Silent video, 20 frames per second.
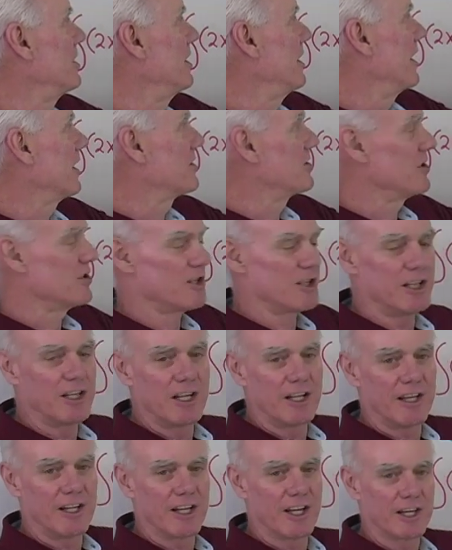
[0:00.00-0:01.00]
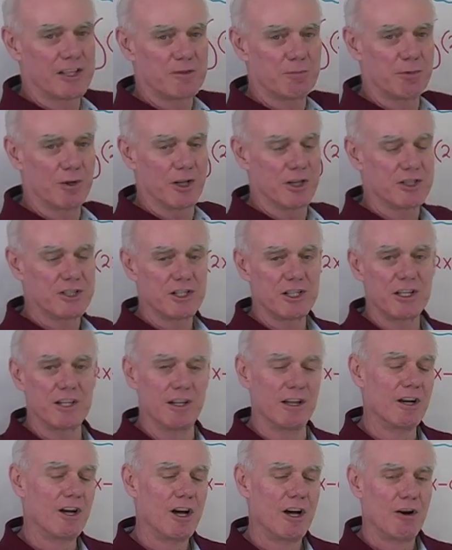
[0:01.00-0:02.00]
dx is e to the x plus
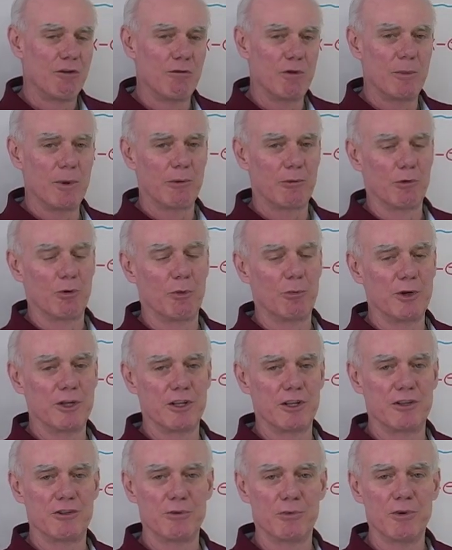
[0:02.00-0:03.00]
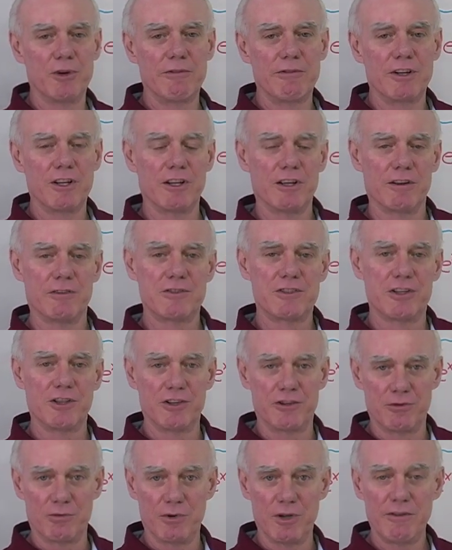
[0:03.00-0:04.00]
c. Remember when we did derivatives, the
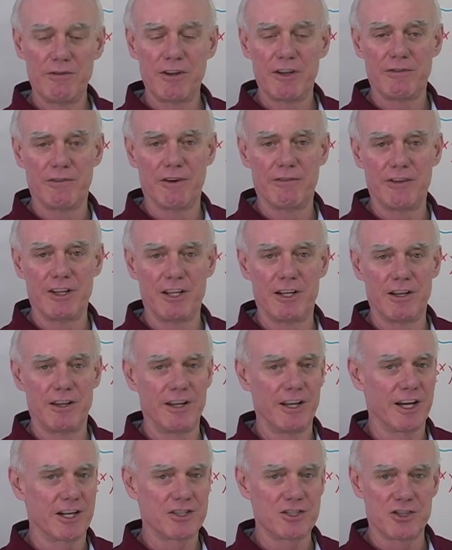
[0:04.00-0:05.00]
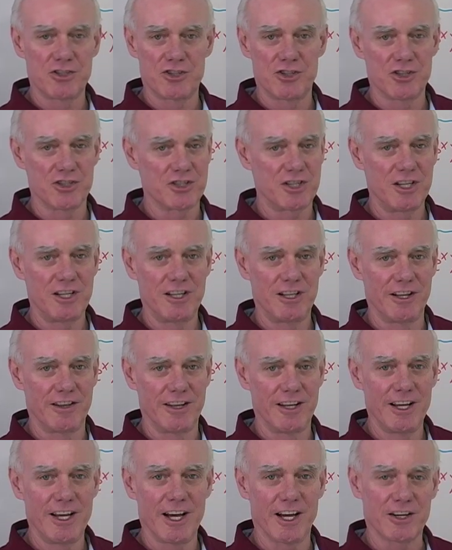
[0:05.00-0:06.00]
derivative of e to the x is just e to
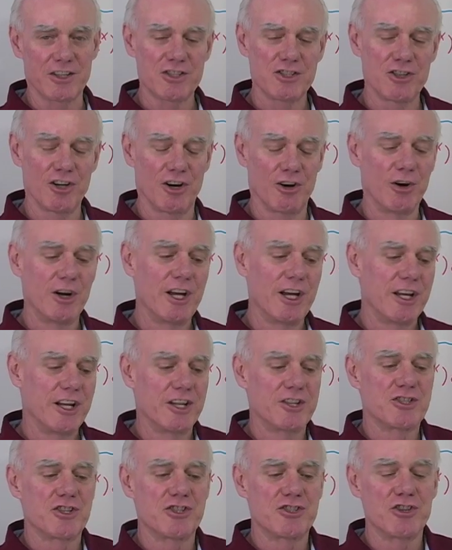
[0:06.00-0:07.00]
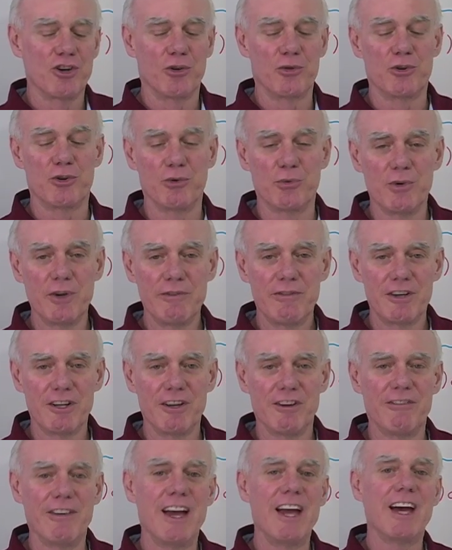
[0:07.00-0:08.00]
the x. So it's its own
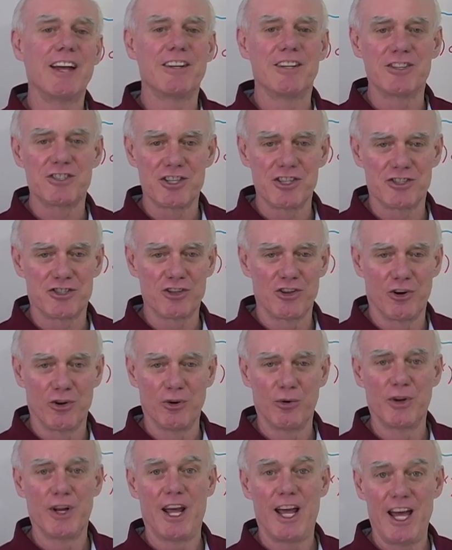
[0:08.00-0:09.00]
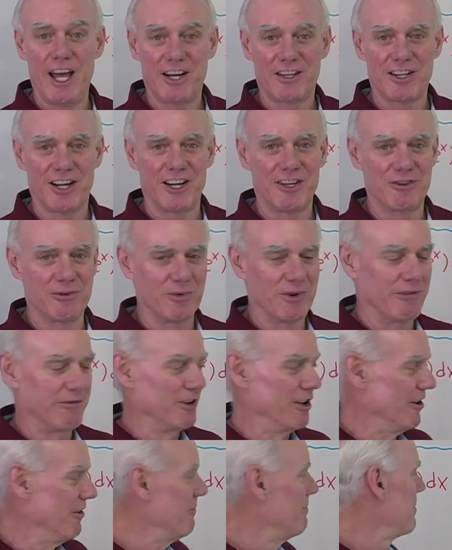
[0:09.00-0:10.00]
derivative and it's its own
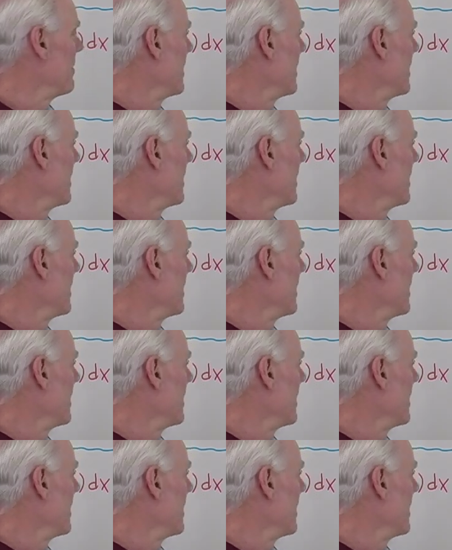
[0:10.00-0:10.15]
antiderivative